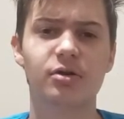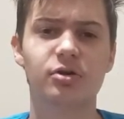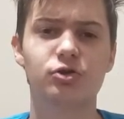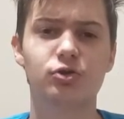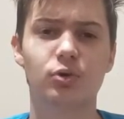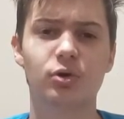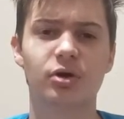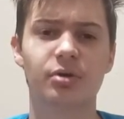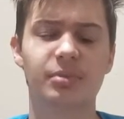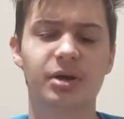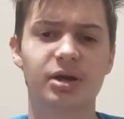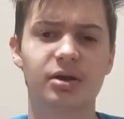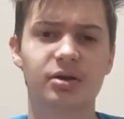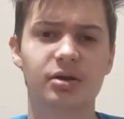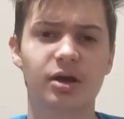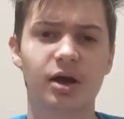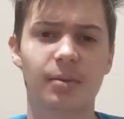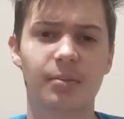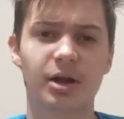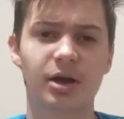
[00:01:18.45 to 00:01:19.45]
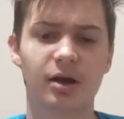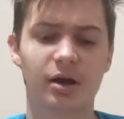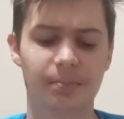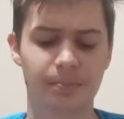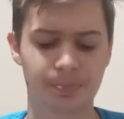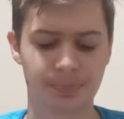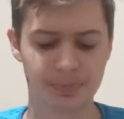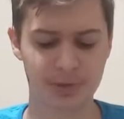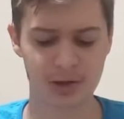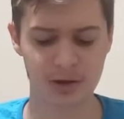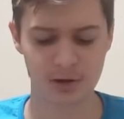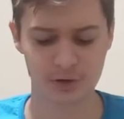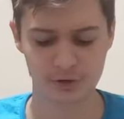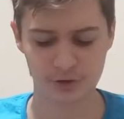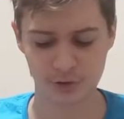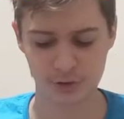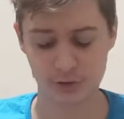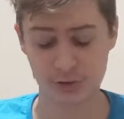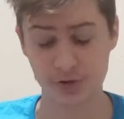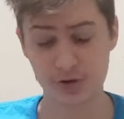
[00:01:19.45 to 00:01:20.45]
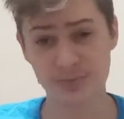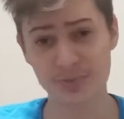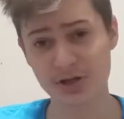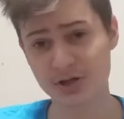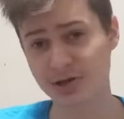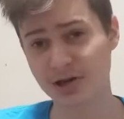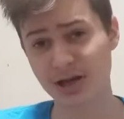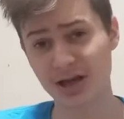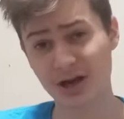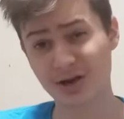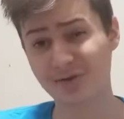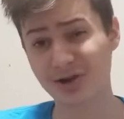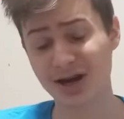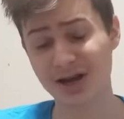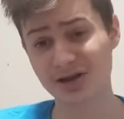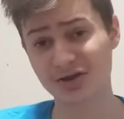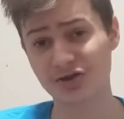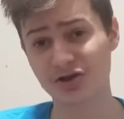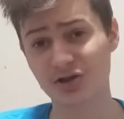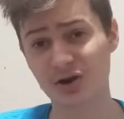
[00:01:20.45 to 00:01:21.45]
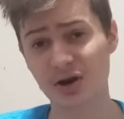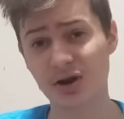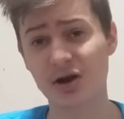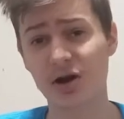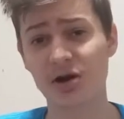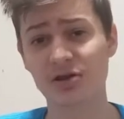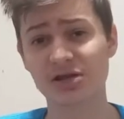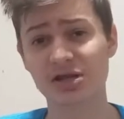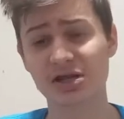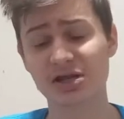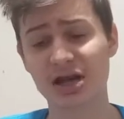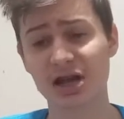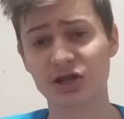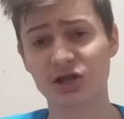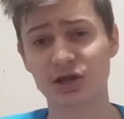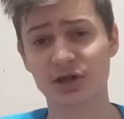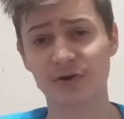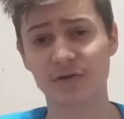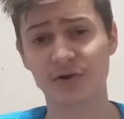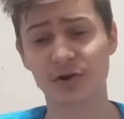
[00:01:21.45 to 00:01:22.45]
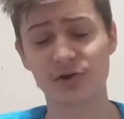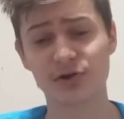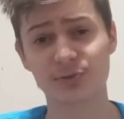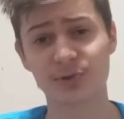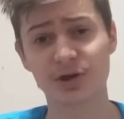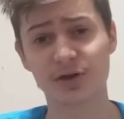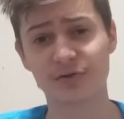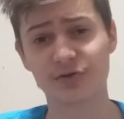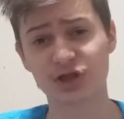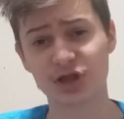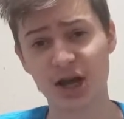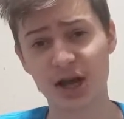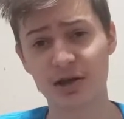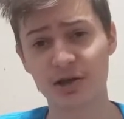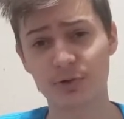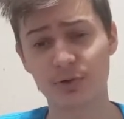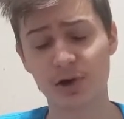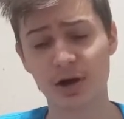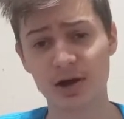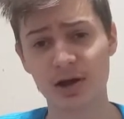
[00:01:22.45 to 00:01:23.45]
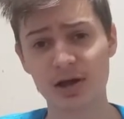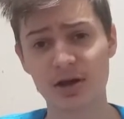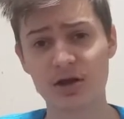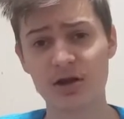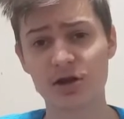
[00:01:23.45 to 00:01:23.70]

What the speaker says: tournament coming up. So tournaments are getting ready to start. Ours is actually the first week of January.